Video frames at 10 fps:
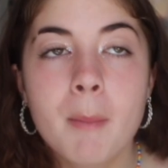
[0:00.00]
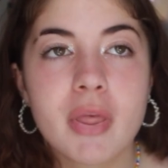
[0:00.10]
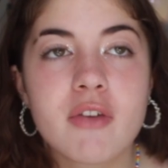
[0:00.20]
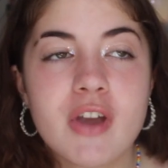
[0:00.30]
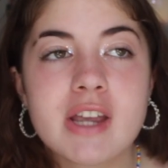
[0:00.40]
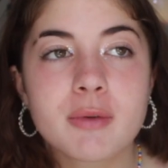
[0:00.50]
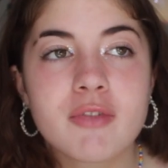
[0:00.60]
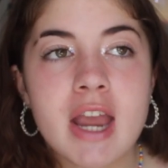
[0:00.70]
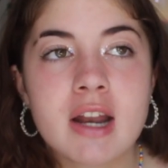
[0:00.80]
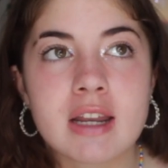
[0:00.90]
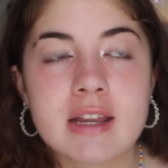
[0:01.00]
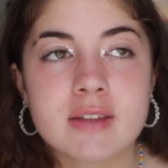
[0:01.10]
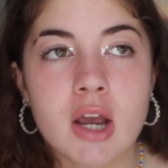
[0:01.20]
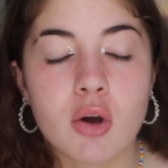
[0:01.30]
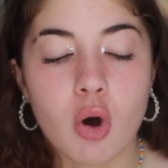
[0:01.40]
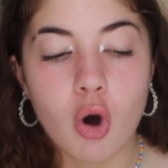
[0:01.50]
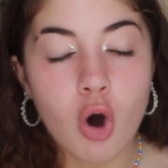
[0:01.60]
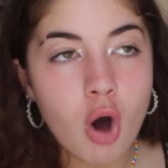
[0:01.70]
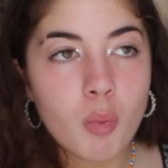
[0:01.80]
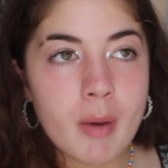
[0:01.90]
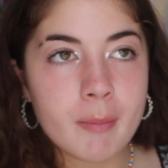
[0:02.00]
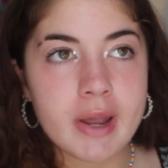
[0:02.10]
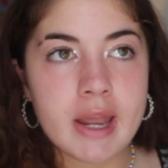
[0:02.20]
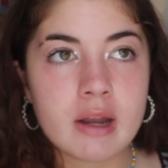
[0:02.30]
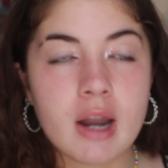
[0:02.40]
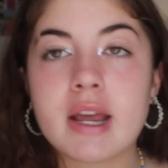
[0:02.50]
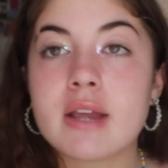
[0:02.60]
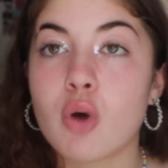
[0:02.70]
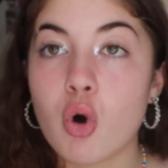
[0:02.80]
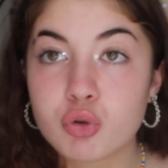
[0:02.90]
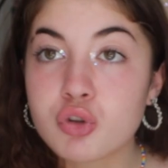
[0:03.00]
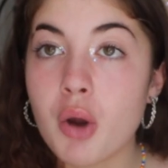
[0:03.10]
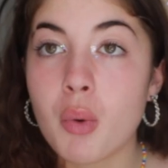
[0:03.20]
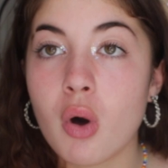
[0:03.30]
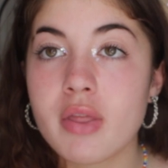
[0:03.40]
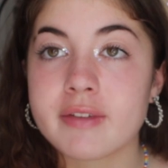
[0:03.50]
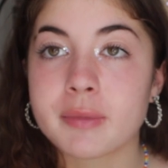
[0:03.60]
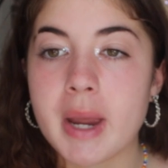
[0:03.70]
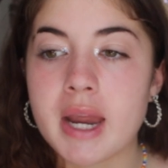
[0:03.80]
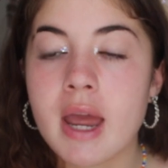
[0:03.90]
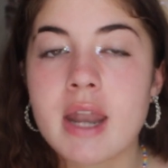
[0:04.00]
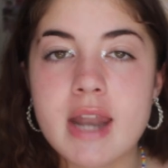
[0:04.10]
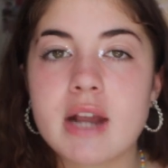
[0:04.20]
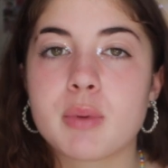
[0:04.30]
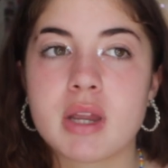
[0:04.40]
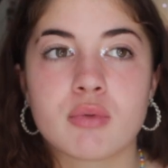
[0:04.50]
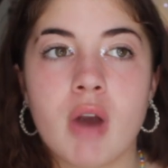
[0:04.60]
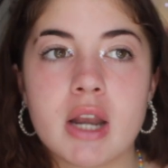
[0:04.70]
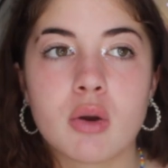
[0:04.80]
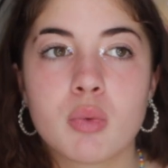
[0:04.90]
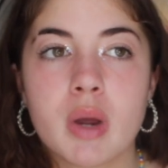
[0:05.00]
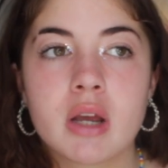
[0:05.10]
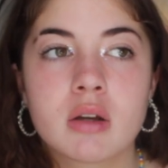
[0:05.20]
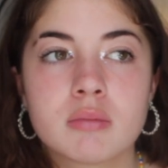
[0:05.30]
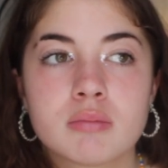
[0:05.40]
But the thing is with England, it's like hot one week, like it's so hot this week, next week it's raining all week.